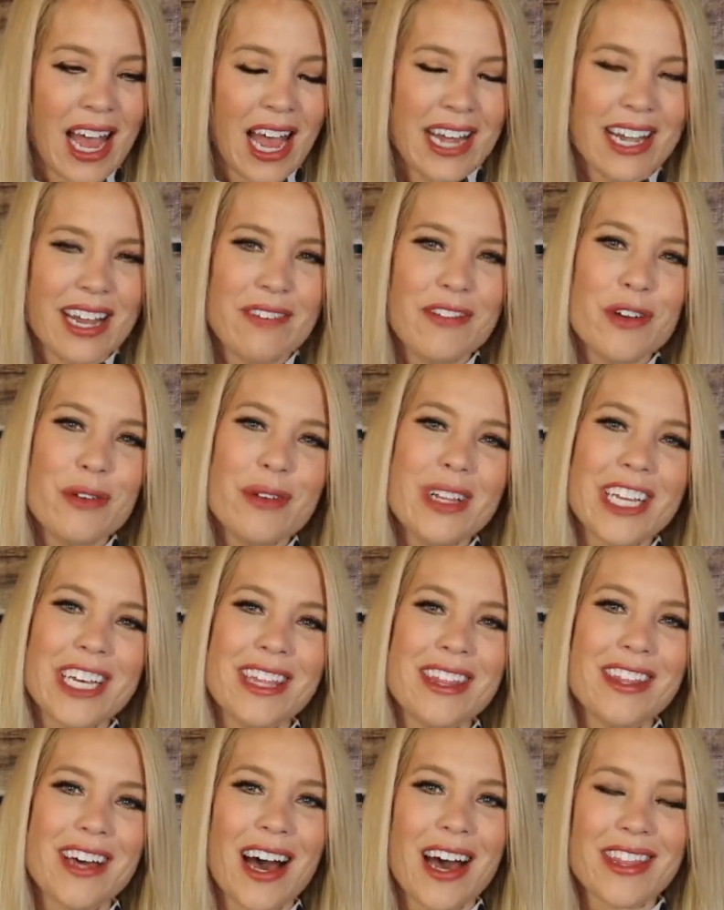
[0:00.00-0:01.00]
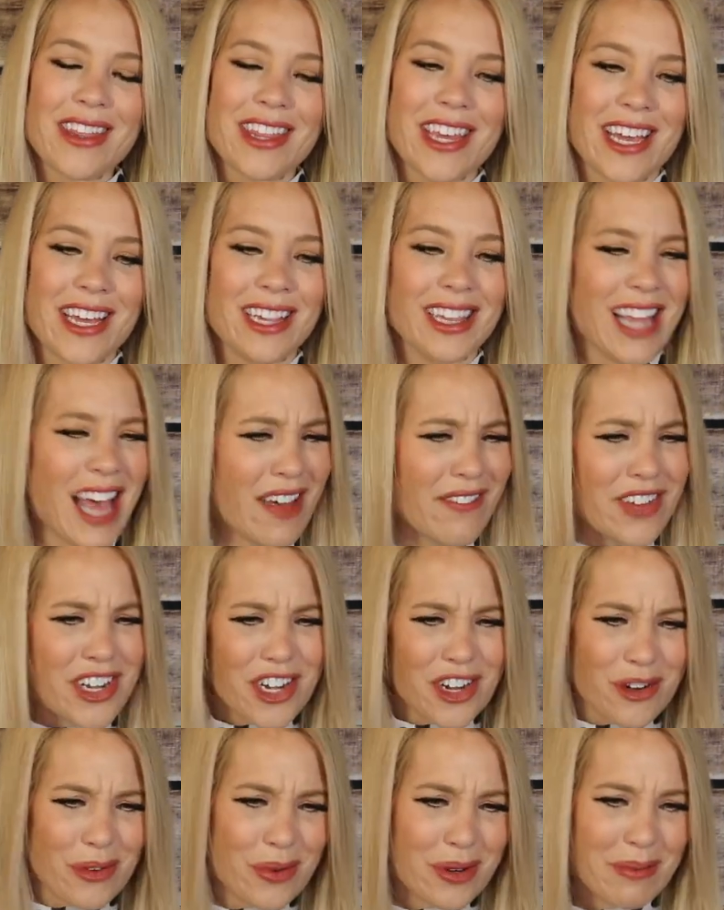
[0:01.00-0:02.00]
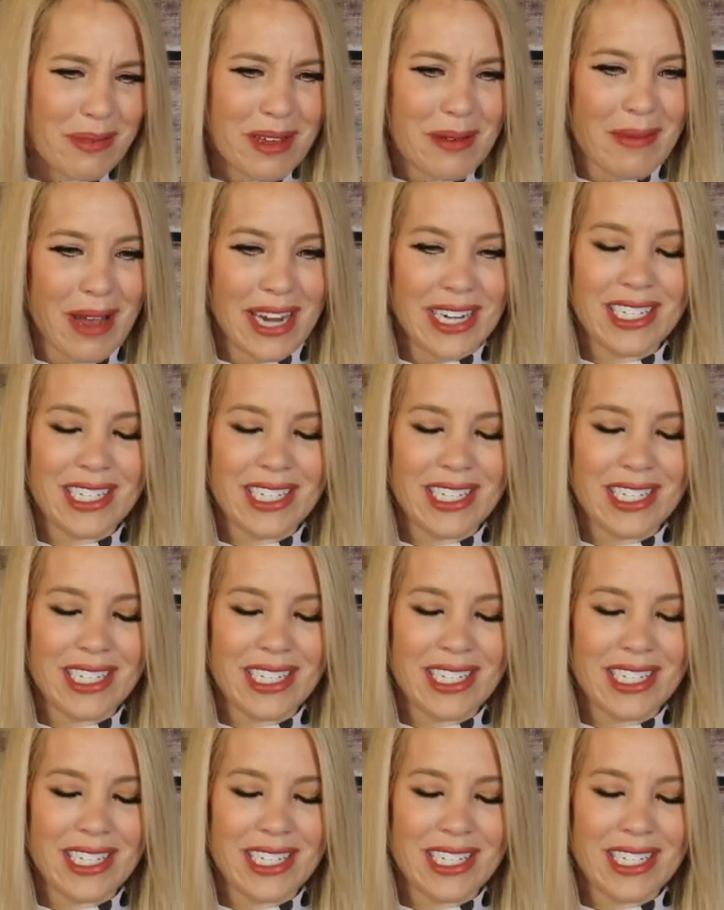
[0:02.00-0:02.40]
I never really thought that lavender would be my